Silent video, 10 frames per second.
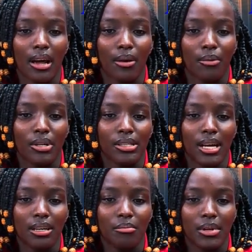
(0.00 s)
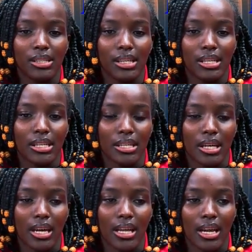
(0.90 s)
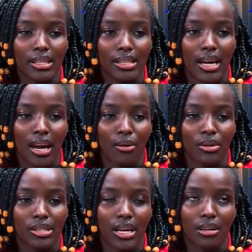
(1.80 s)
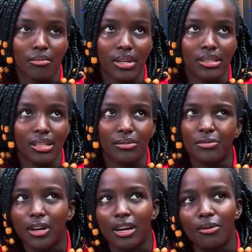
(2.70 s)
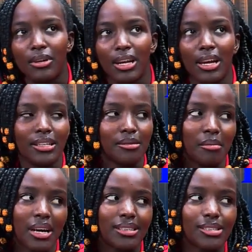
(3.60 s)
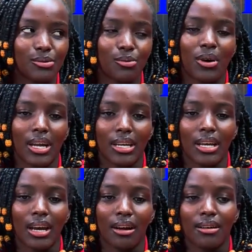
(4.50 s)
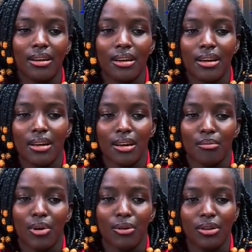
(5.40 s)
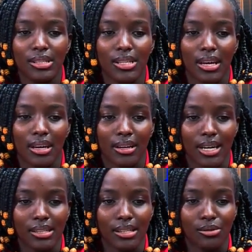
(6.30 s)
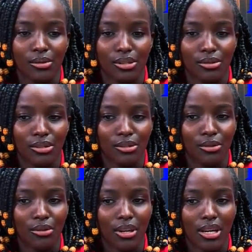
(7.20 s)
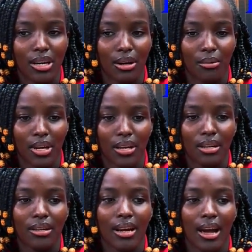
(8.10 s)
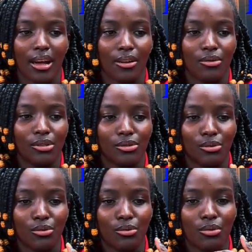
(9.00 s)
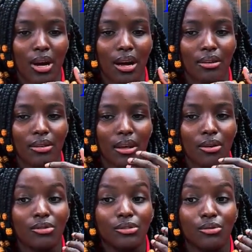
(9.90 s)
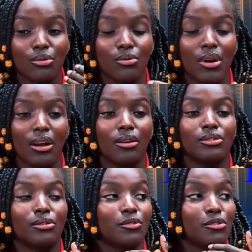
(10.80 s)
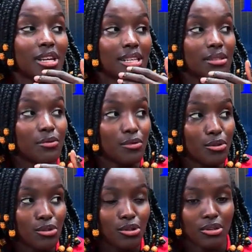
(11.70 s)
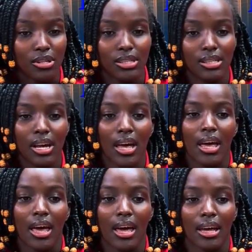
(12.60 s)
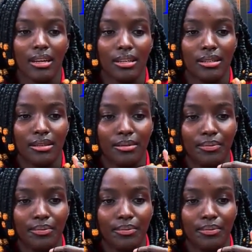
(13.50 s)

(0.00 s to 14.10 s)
I was admitted in Kenyatta, I was admitted for around 8 months to 1 year. Because the crisis was not going away, they used to do a lot of transfusions and